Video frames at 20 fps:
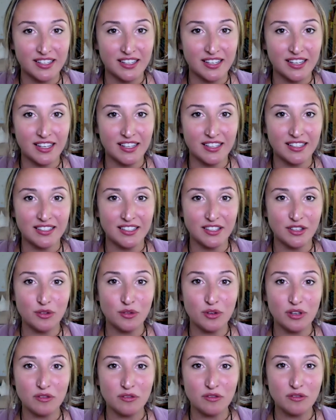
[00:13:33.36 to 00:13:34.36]
And you
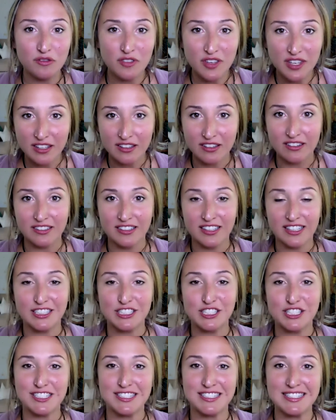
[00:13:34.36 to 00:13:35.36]
can feel like
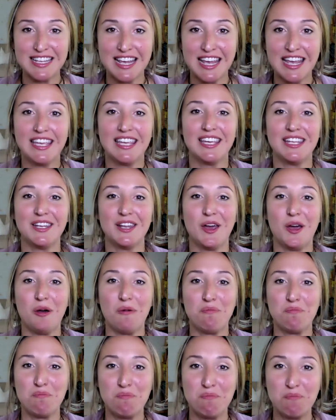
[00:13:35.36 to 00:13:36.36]
she's taken
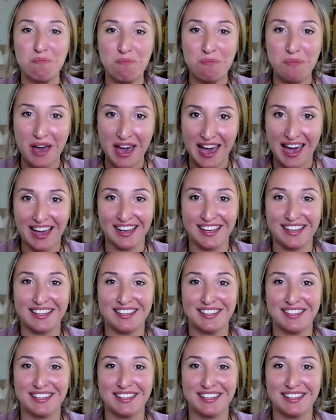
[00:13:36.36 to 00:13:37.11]
aback